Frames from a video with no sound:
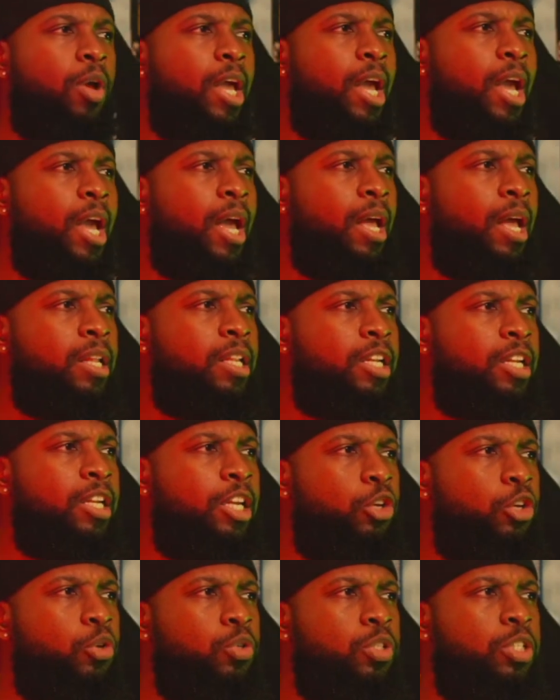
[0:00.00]
Oh
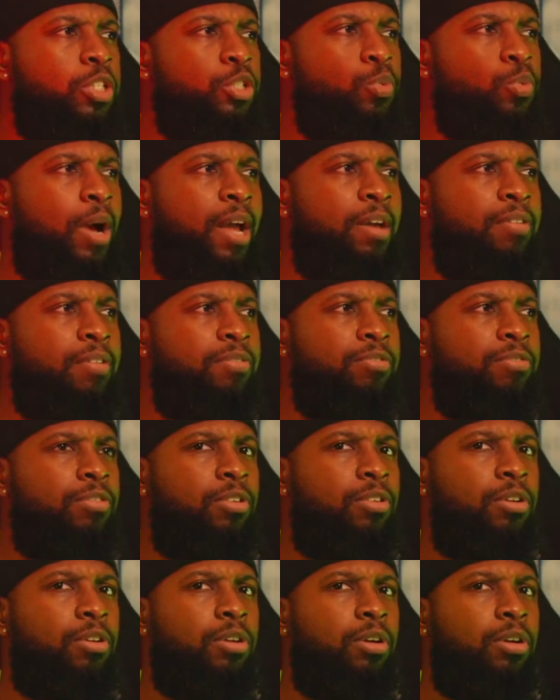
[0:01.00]
yeah, didn't he lose his
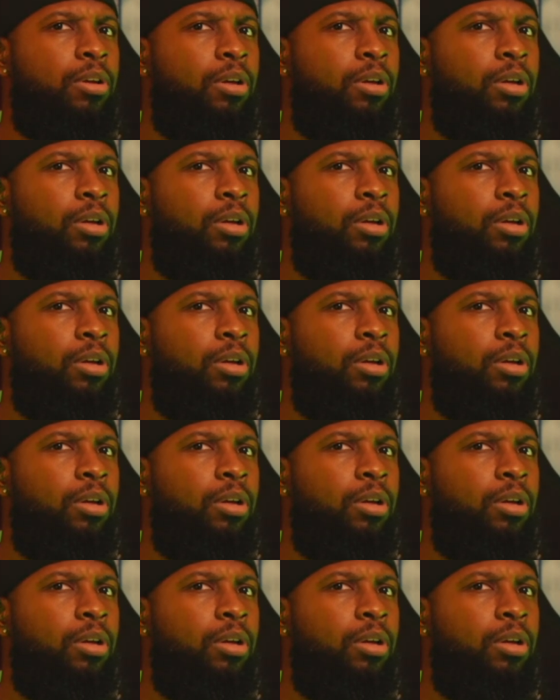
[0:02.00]
wife?